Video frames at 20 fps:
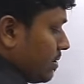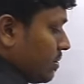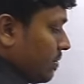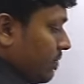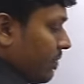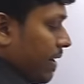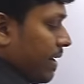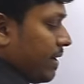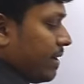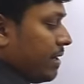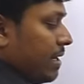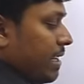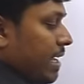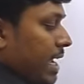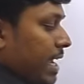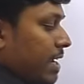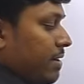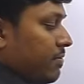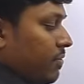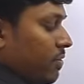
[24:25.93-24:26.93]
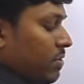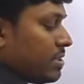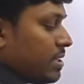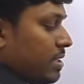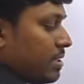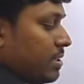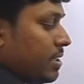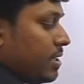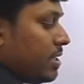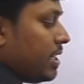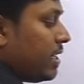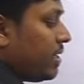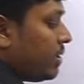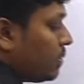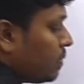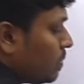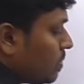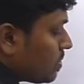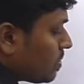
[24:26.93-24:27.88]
So finally 8 4s are 32.